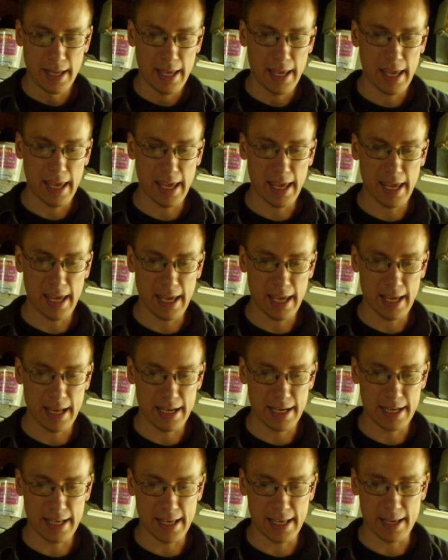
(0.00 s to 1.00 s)

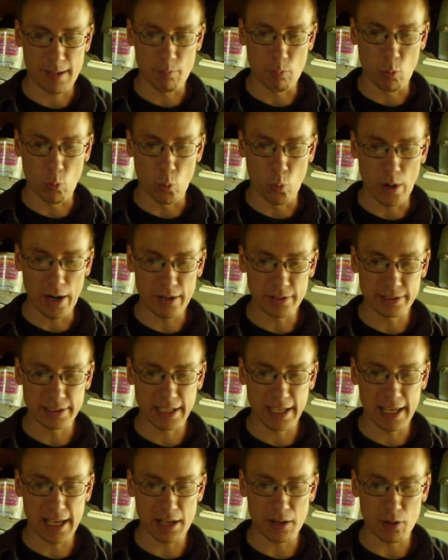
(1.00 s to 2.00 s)
and where to
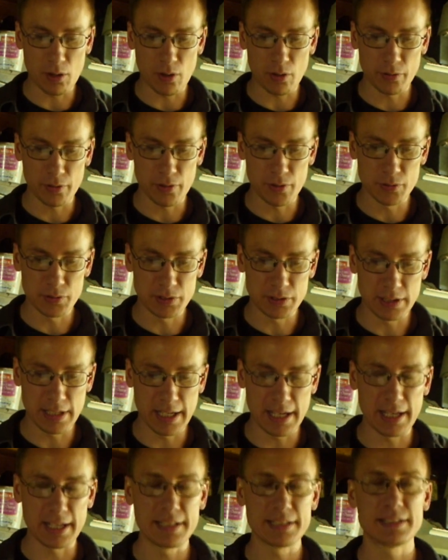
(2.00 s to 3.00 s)
get all those
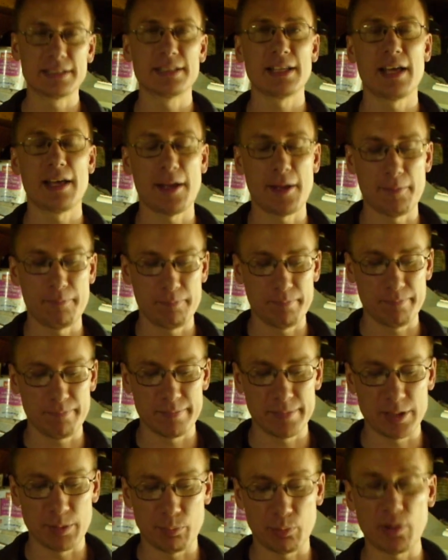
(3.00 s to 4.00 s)
things.
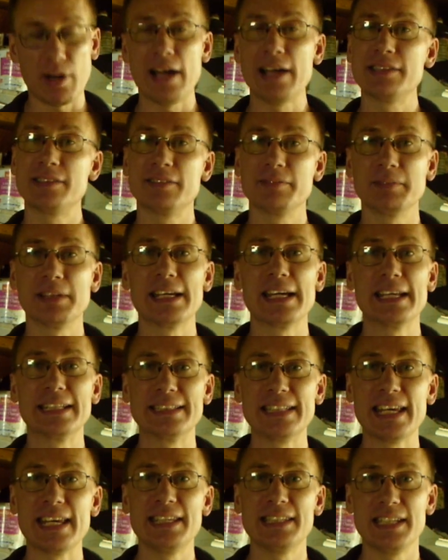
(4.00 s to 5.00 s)
Surprisingly, it's
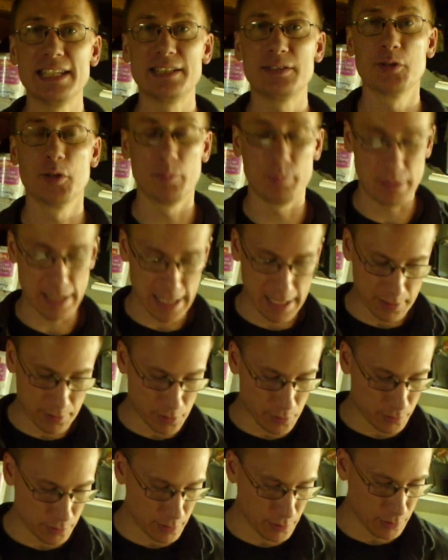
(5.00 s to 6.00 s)
easy to obtain
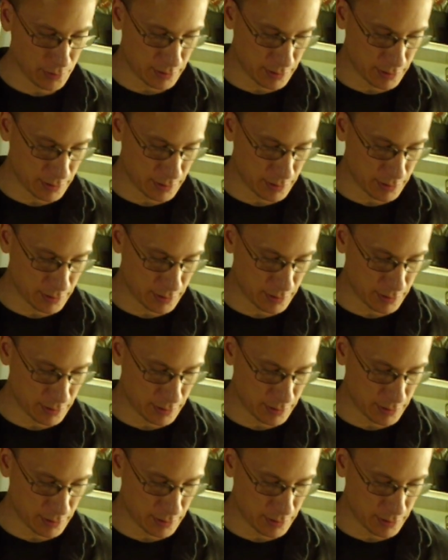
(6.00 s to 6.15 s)
all those